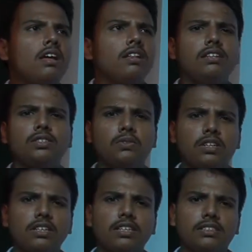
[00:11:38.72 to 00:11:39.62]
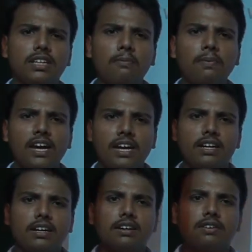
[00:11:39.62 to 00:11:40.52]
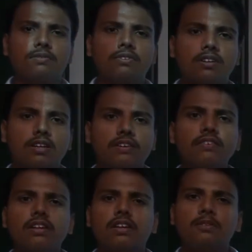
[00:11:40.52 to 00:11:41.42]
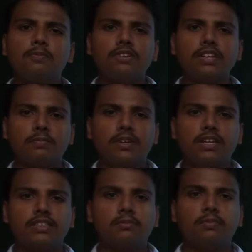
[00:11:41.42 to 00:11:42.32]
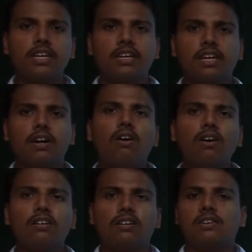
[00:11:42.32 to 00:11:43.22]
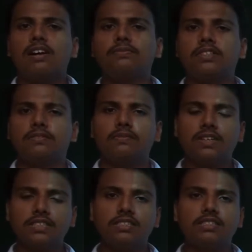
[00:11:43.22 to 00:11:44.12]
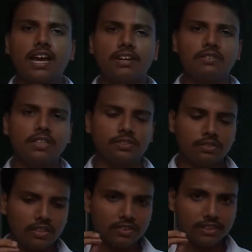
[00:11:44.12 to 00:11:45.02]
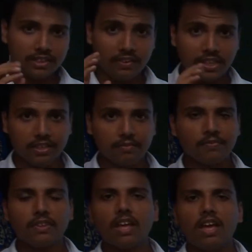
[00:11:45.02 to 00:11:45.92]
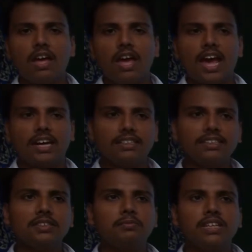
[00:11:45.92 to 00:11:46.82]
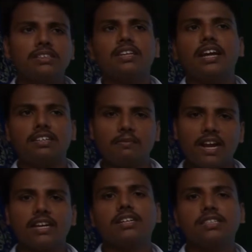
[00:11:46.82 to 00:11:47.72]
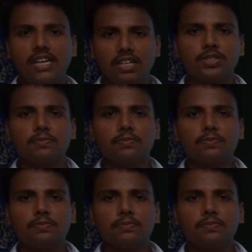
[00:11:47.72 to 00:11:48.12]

This one is applied for reporting periods beginning on or after 1st January 2017, and this means a dramatic change.